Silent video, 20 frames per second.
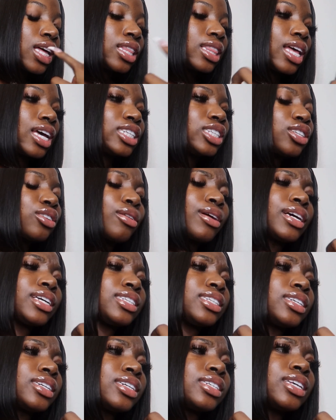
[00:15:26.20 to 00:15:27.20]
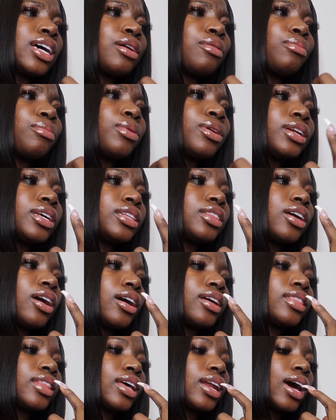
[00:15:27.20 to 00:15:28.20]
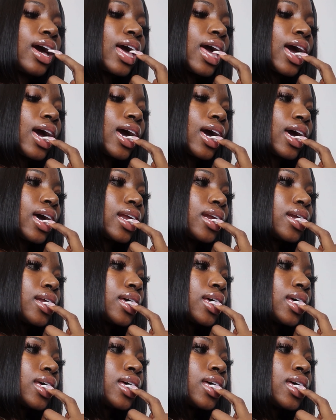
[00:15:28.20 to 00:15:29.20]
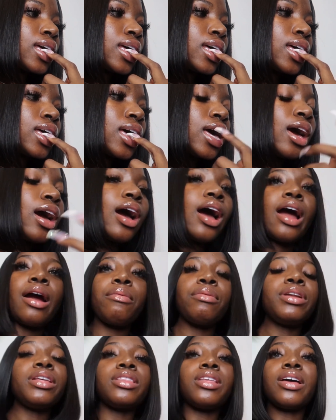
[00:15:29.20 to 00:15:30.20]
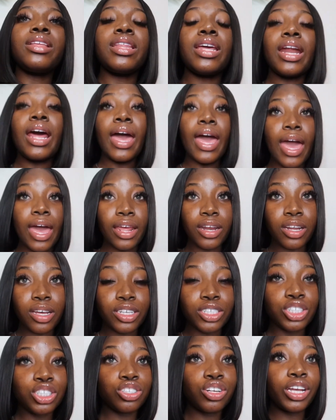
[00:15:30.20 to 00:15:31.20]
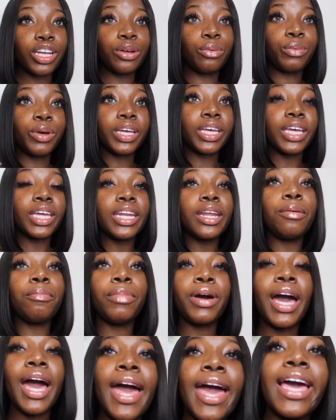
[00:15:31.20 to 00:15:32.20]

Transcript: That's crazy, because I really thought that I had a straight wig in it, but I